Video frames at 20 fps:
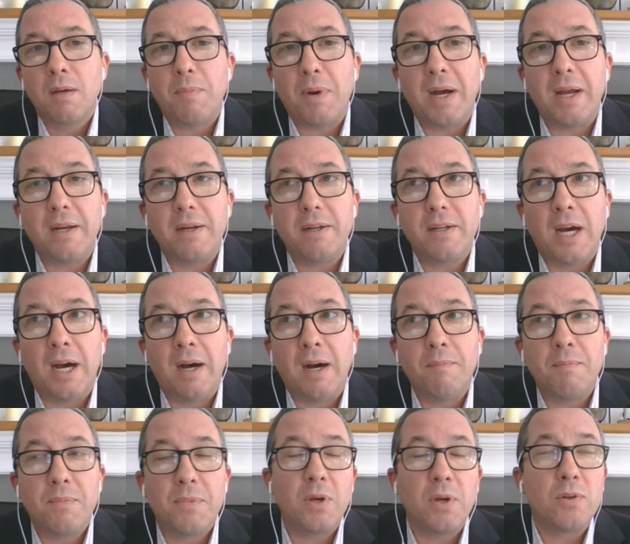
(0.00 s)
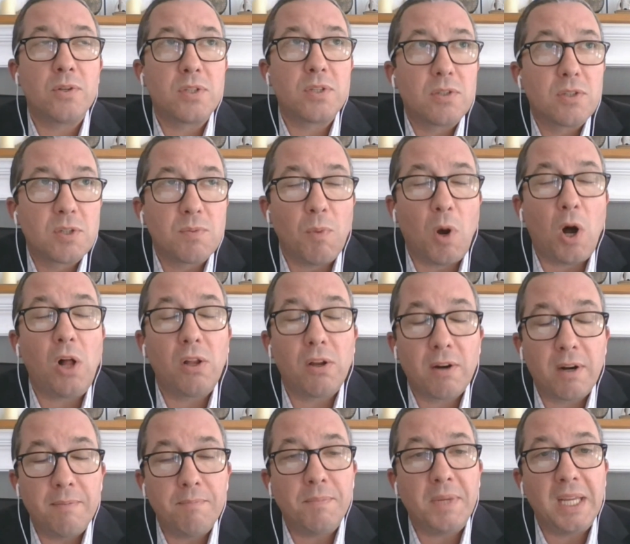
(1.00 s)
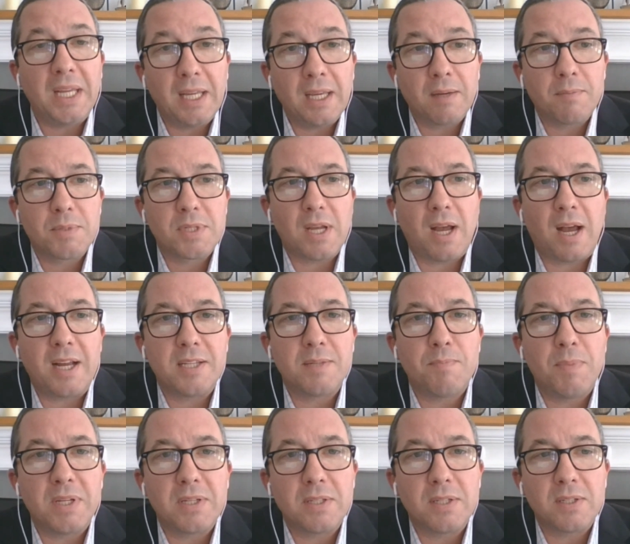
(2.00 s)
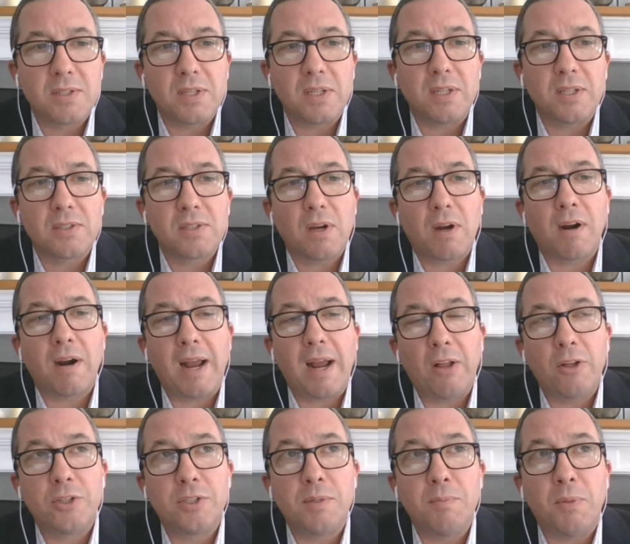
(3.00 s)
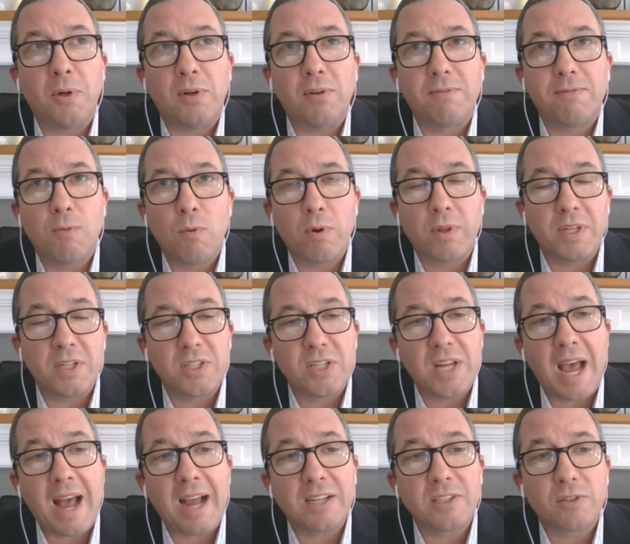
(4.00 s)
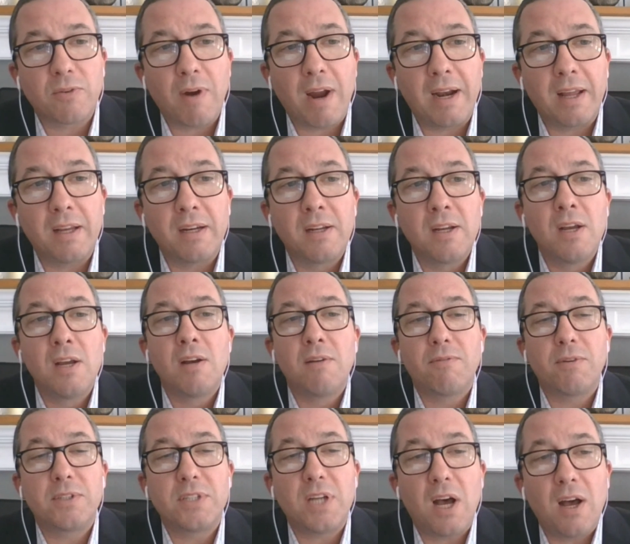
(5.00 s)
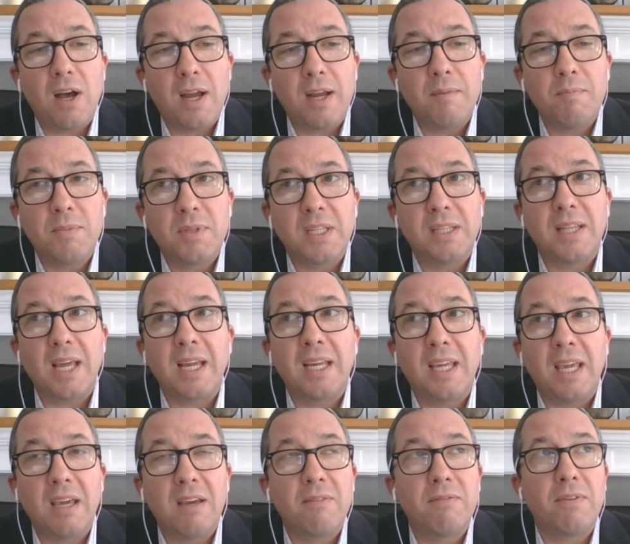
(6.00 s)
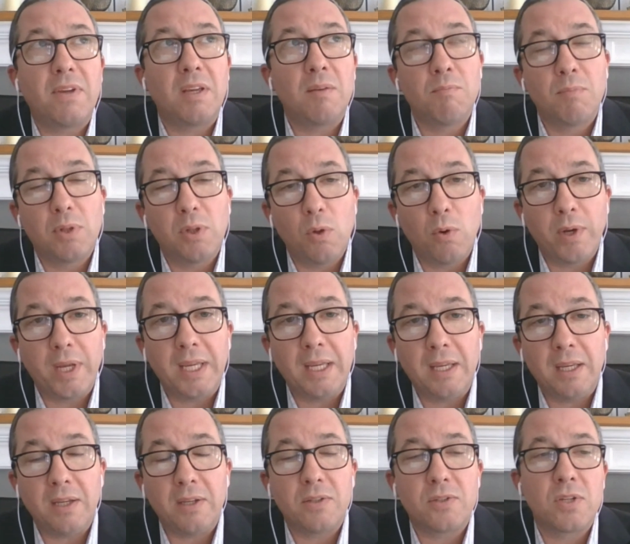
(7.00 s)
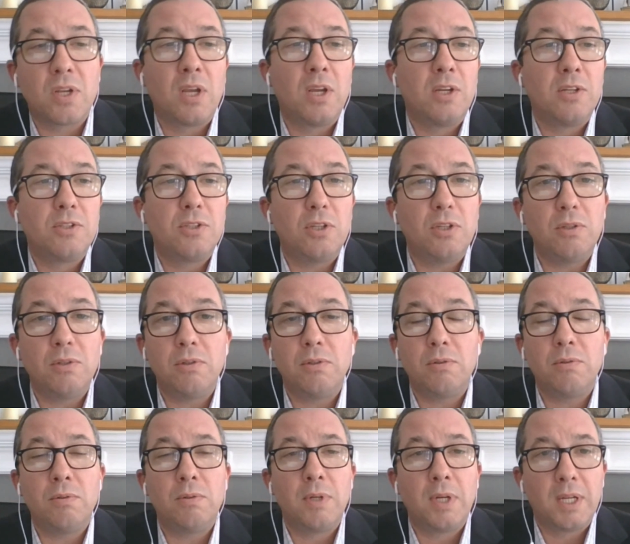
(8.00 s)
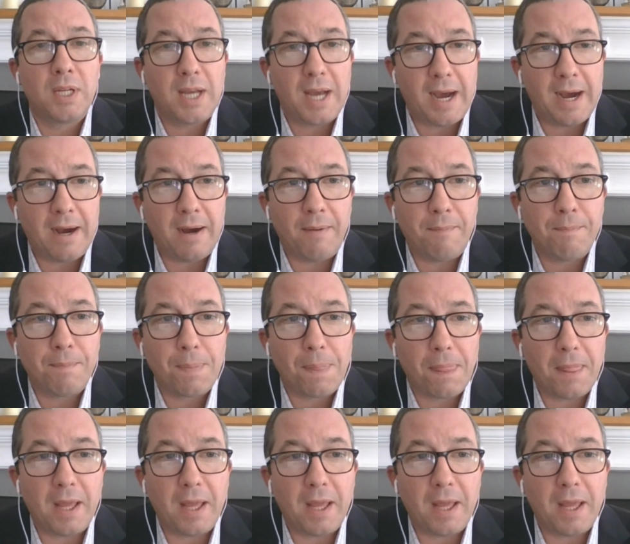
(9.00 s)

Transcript: But um, those smaller and medium-sized businesses are eligible for this tax credit for time that they give employees to um,